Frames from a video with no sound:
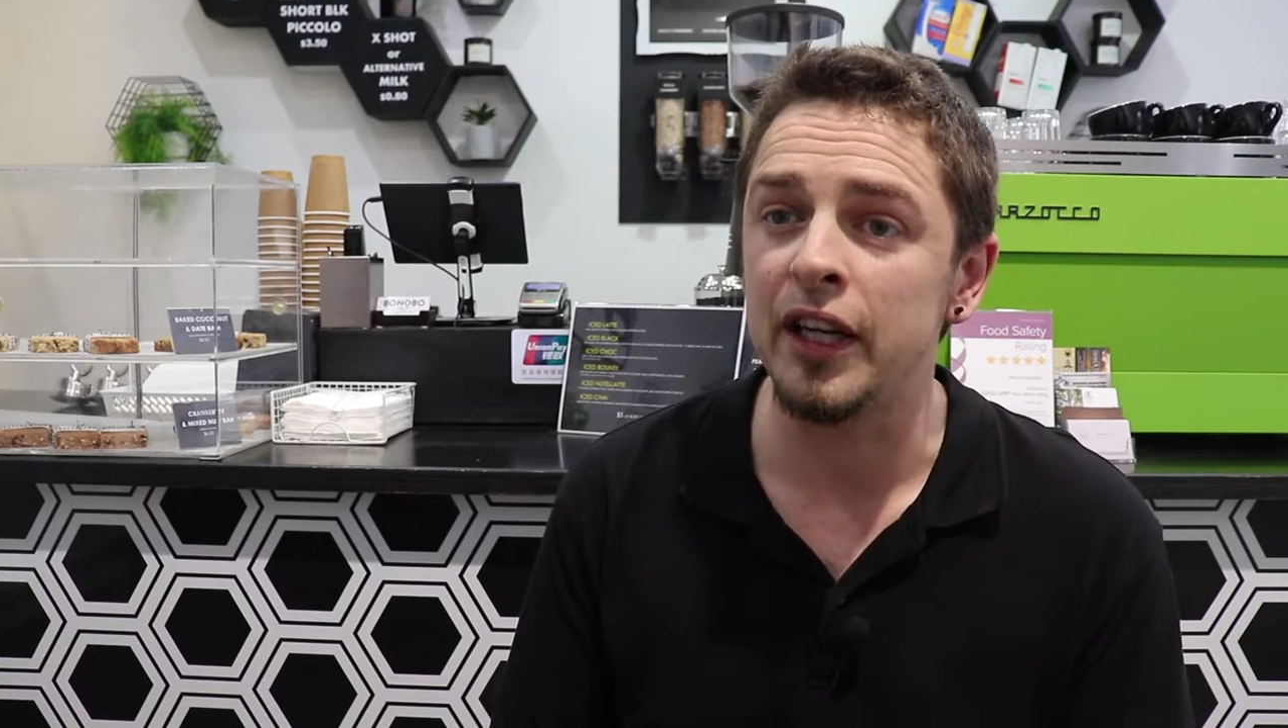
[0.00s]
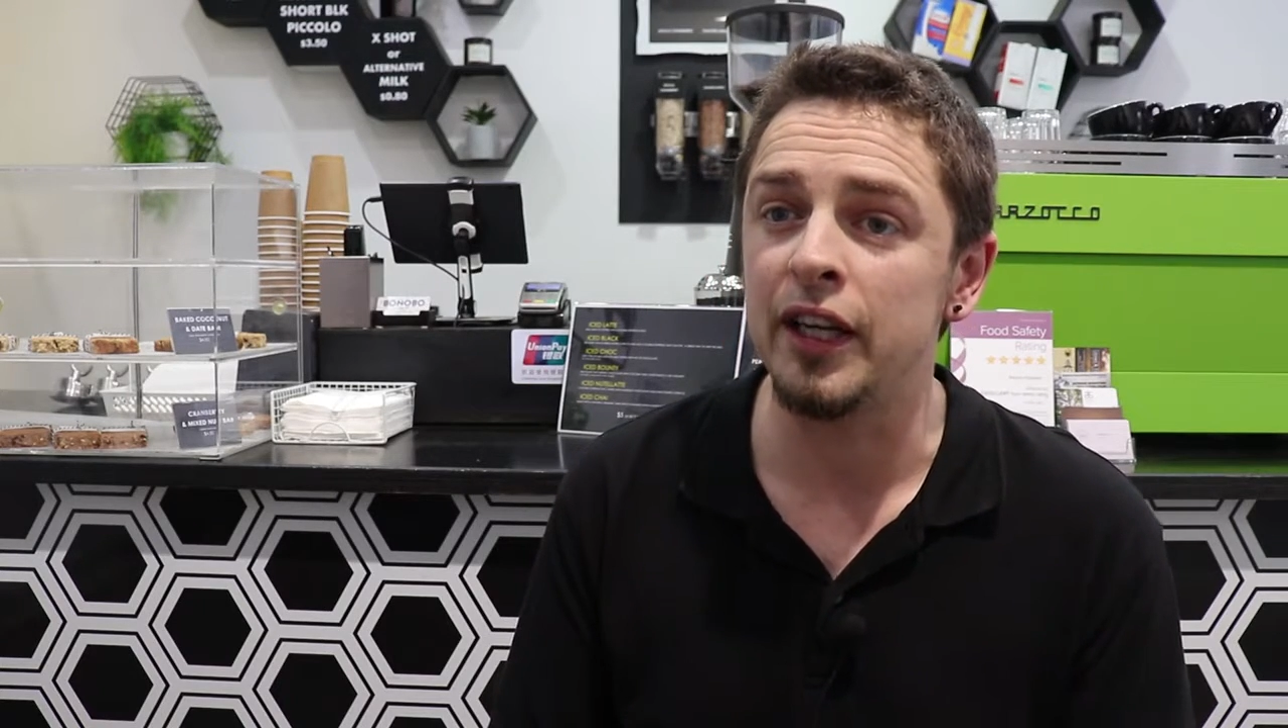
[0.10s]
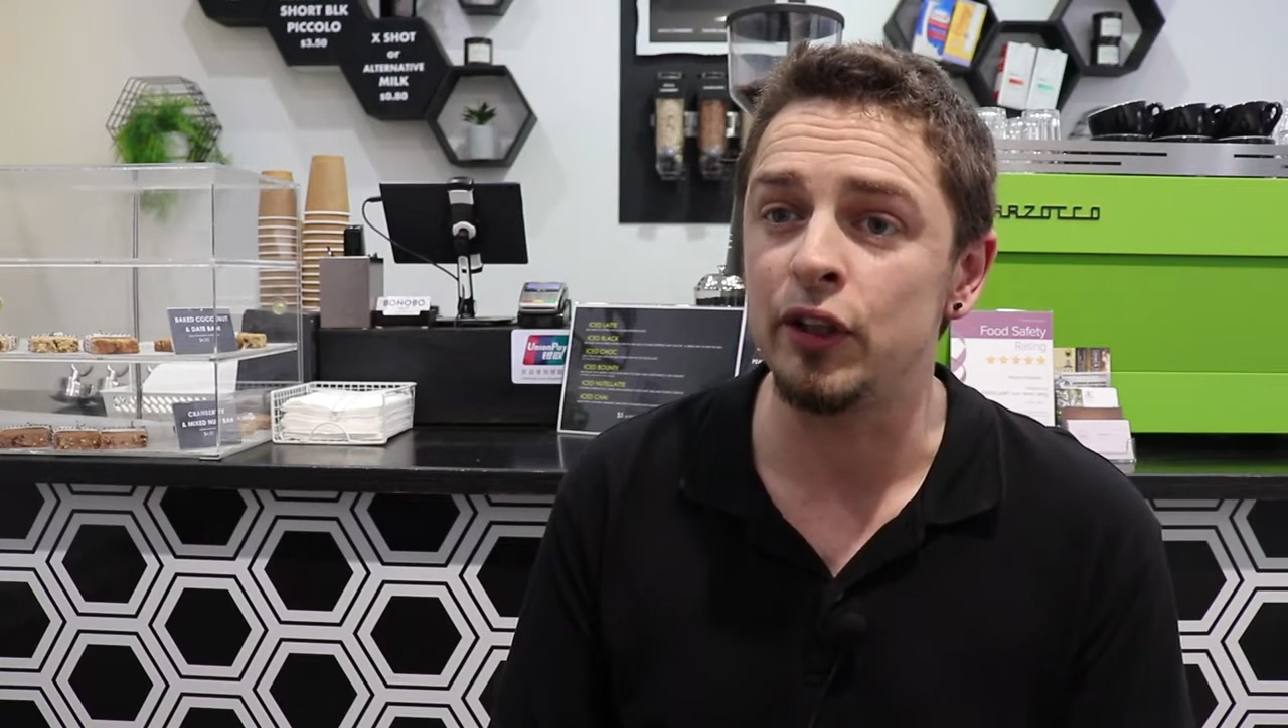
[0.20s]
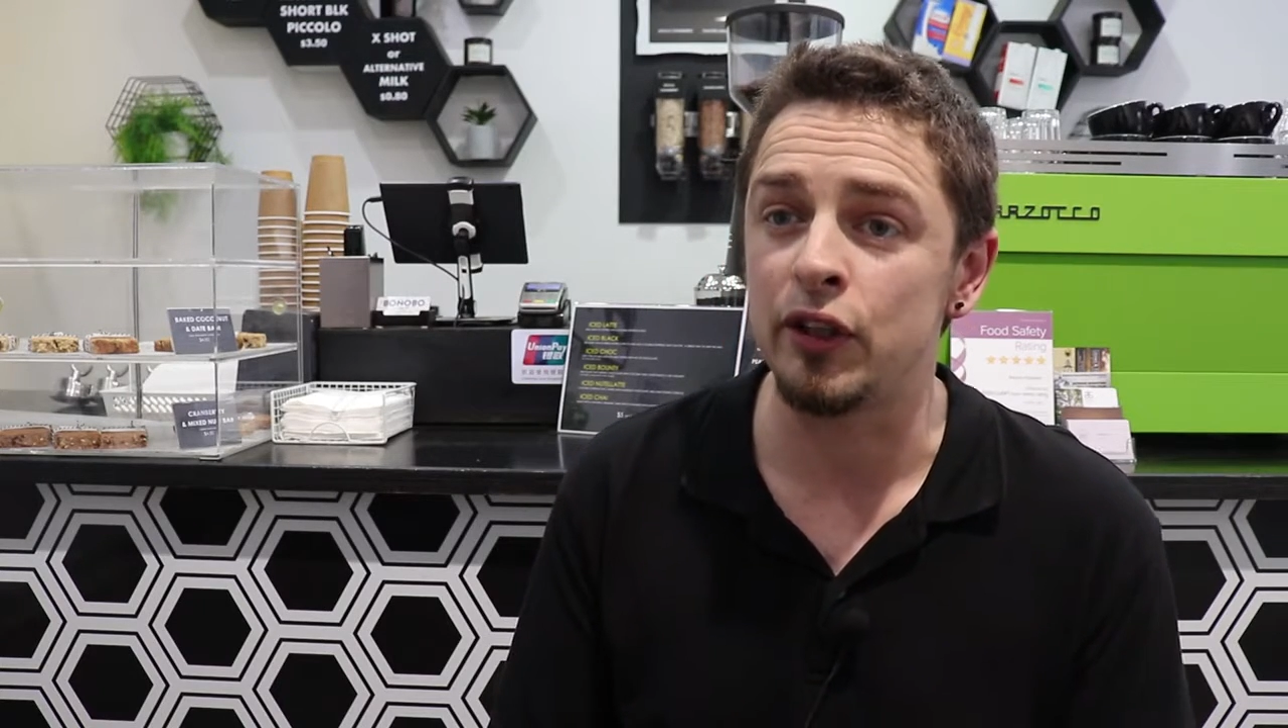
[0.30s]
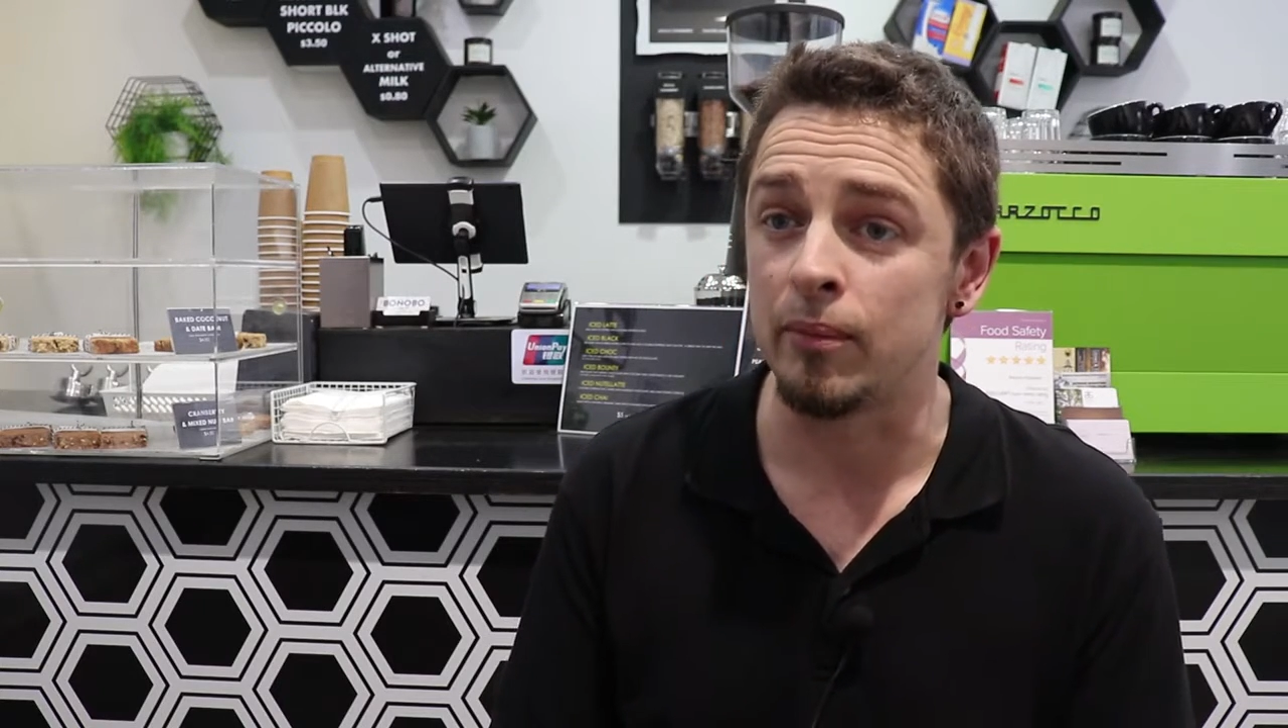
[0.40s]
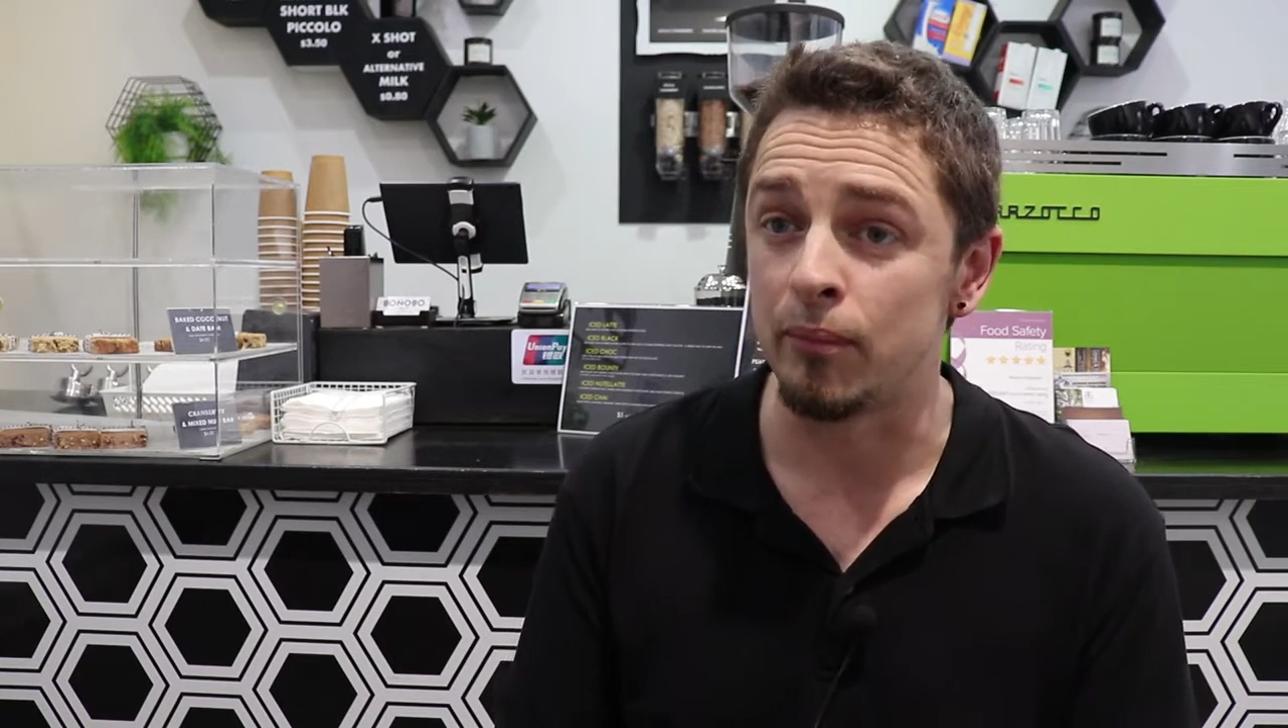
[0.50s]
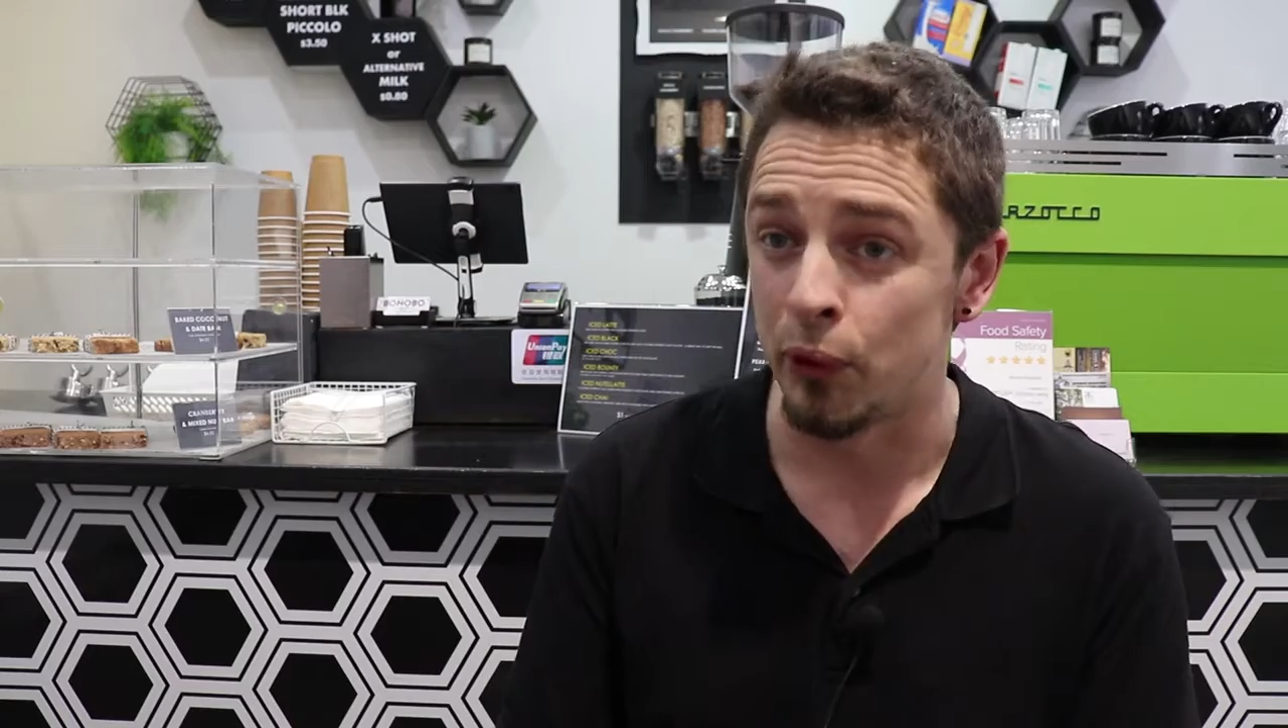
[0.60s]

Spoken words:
coffee,